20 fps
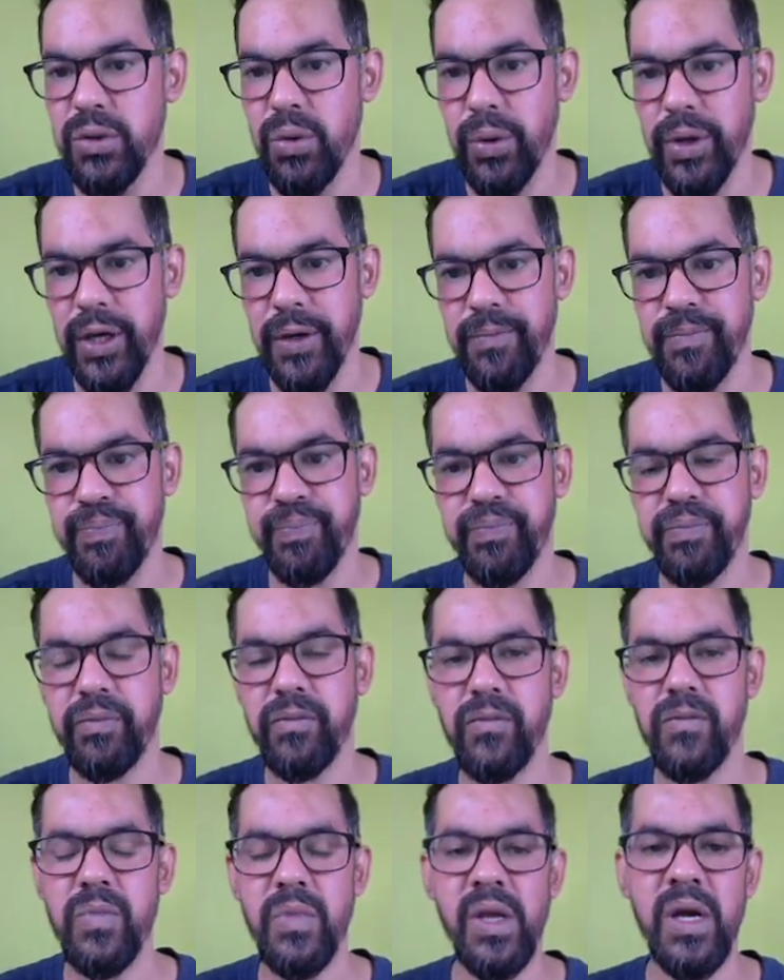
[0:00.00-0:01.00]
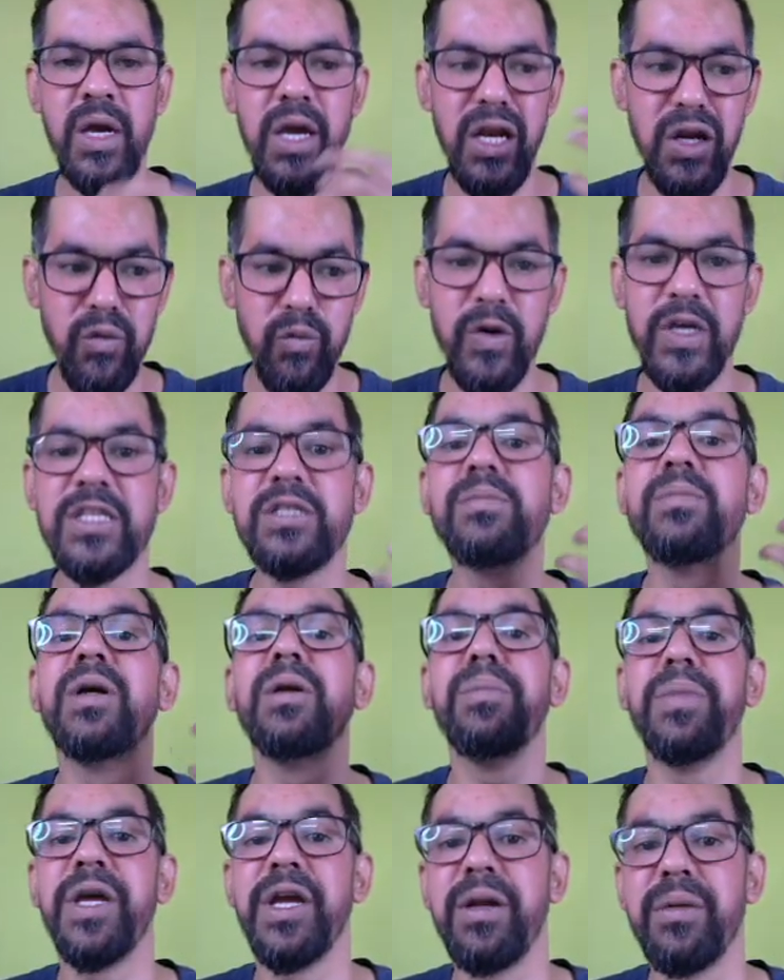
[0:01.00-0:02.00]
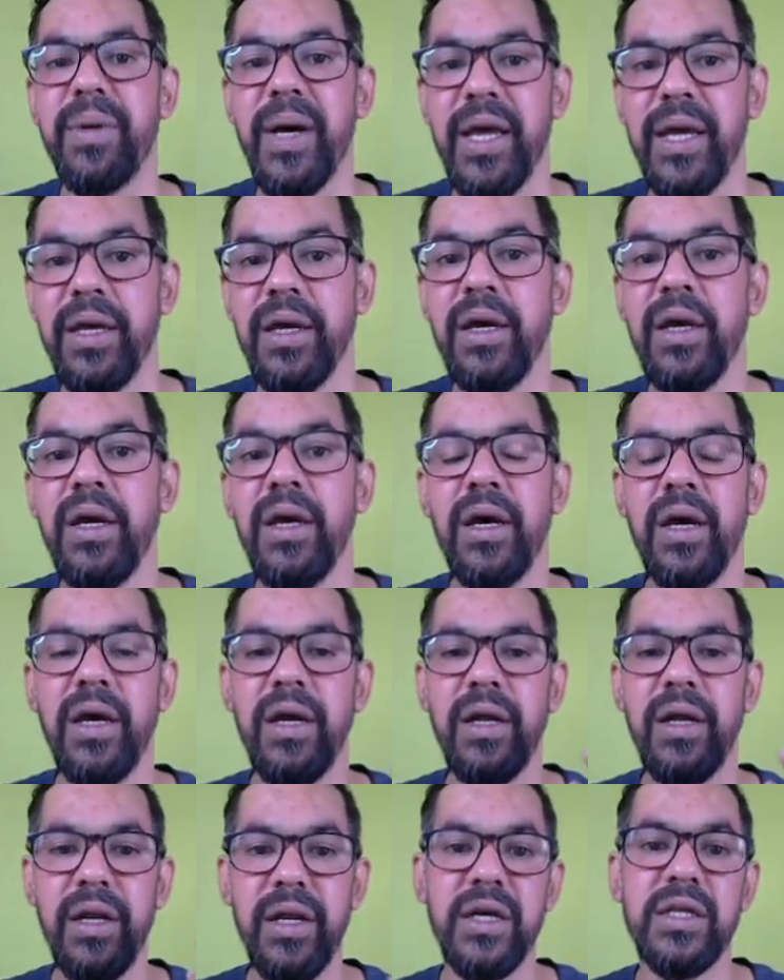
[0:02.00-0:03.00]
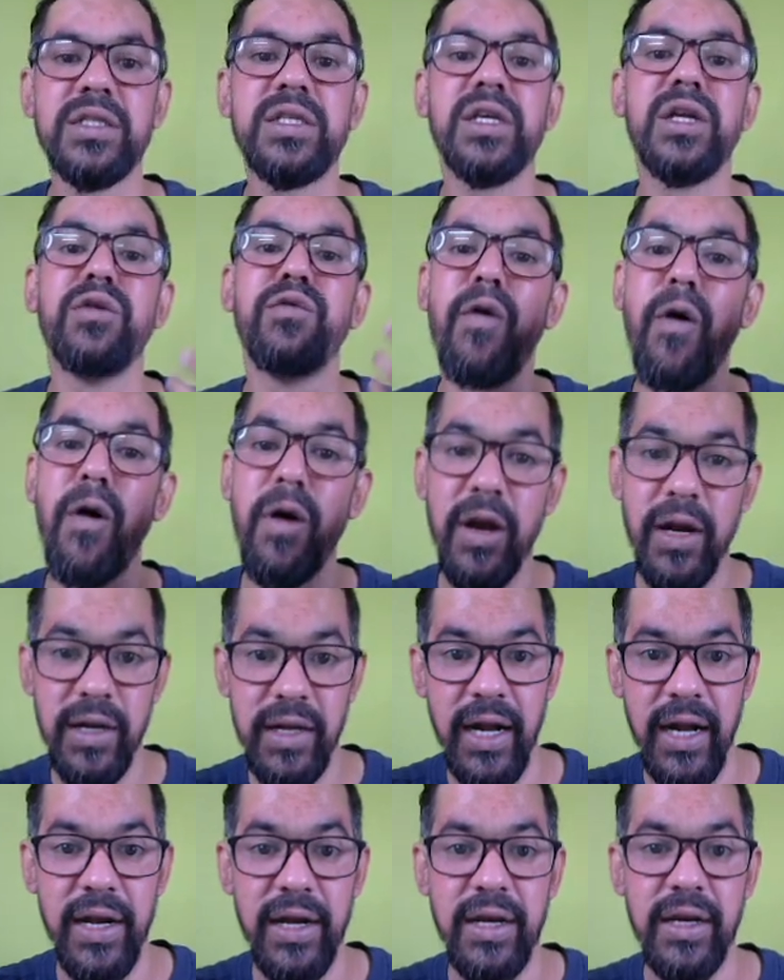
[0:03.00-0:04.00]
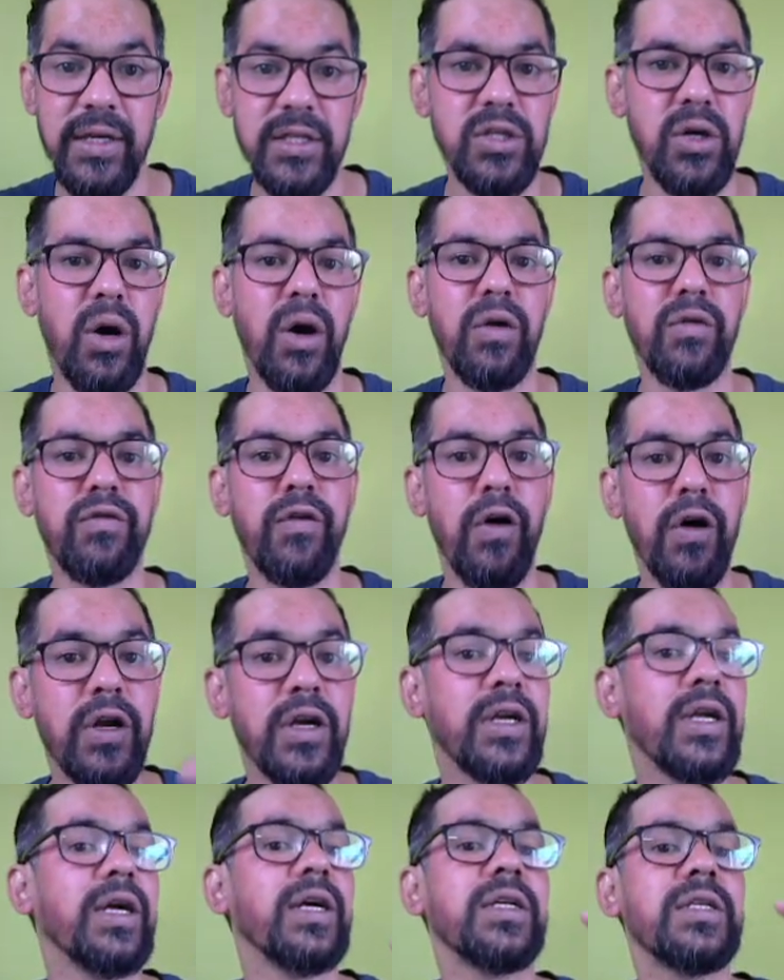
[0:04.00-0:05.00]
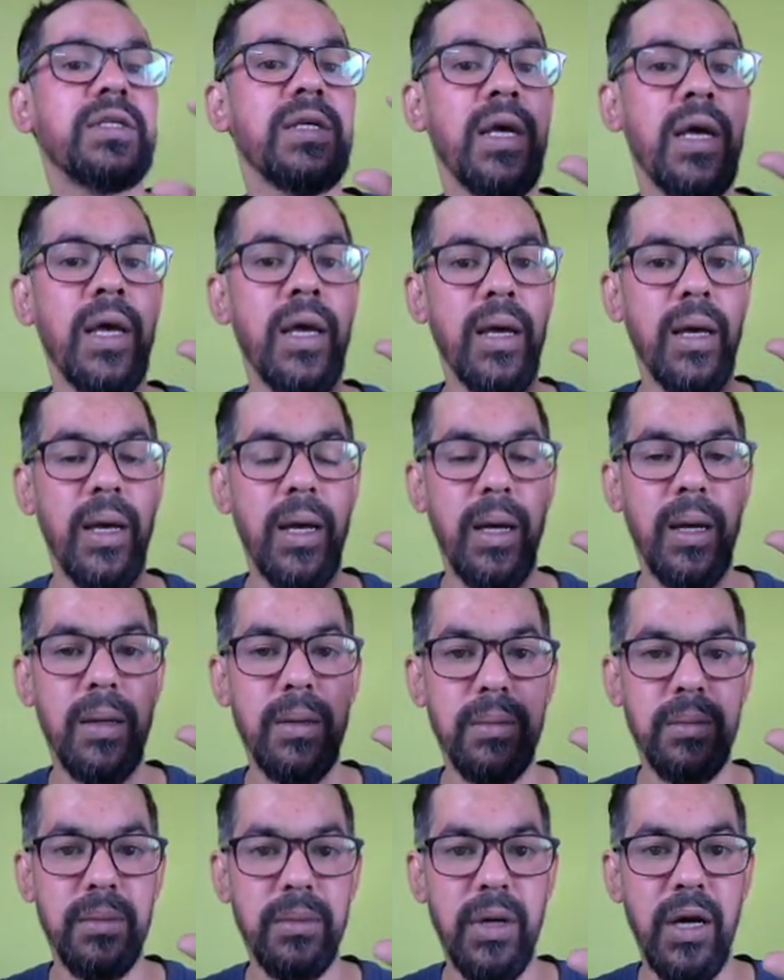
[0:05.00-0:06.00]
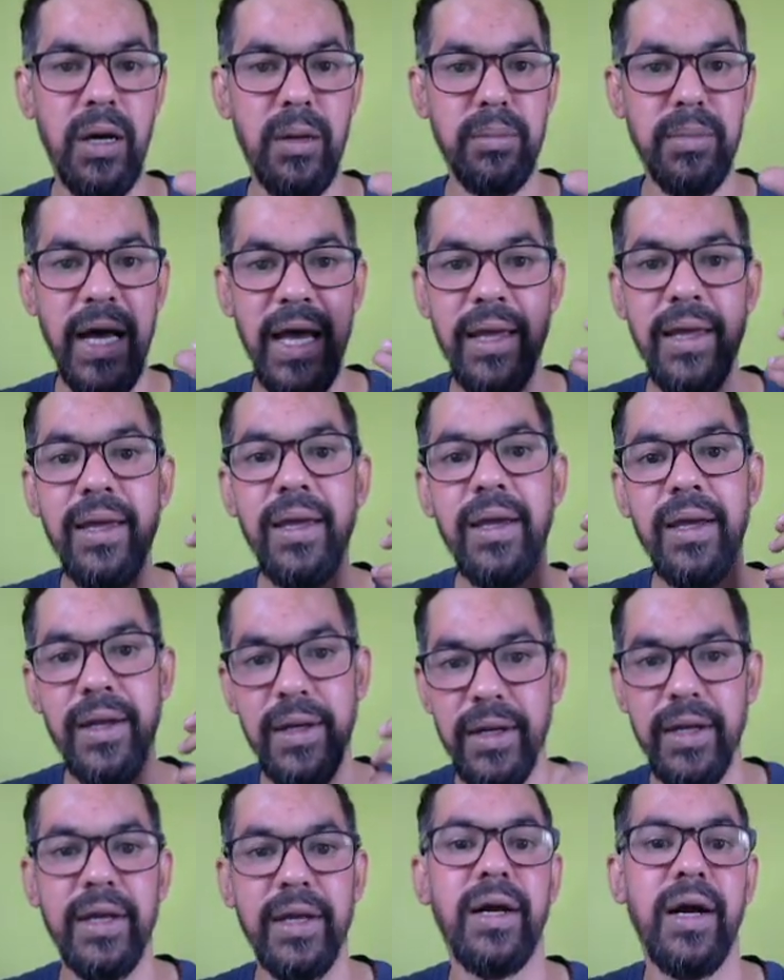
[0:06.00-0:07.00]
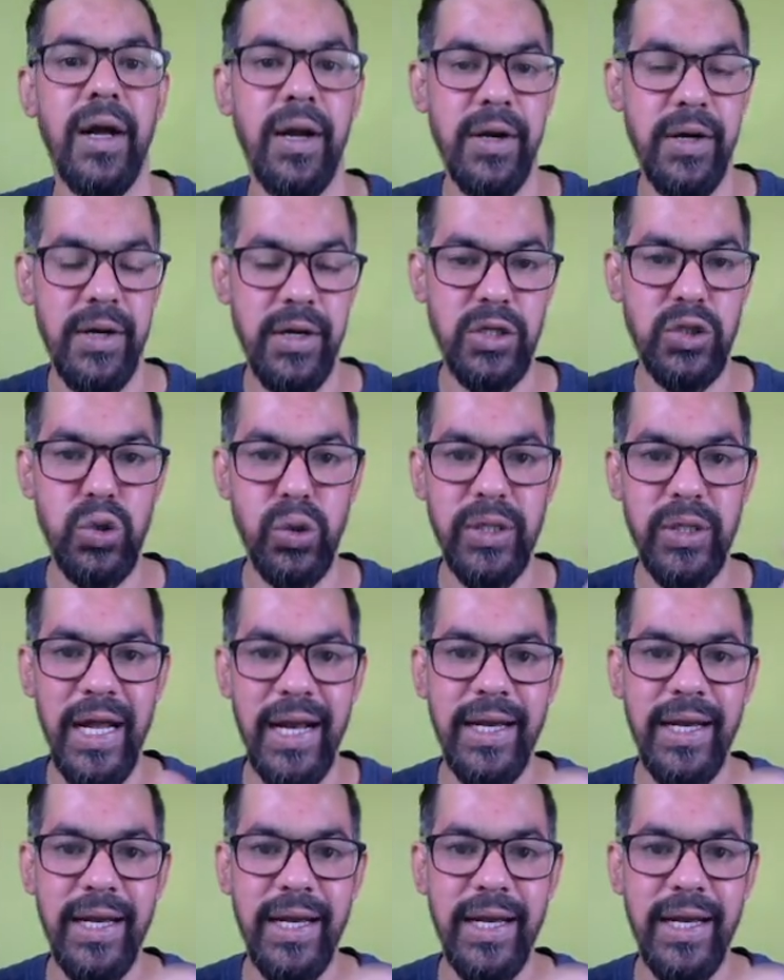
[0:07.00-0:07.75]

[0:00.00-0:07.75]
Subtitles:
Okay, investment made by Indians in foreign countries or foreigners by Indian country. So